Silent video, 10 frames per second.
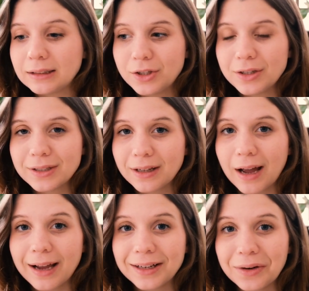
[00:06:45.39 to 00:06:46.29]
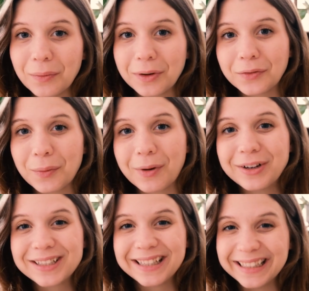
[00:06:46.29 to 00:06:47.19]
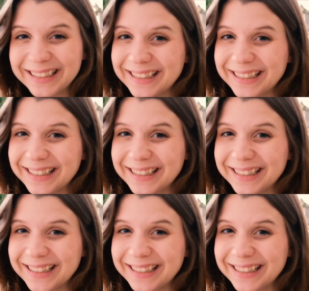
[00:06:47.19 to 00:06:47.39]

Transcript: she is a kind and wonderful person.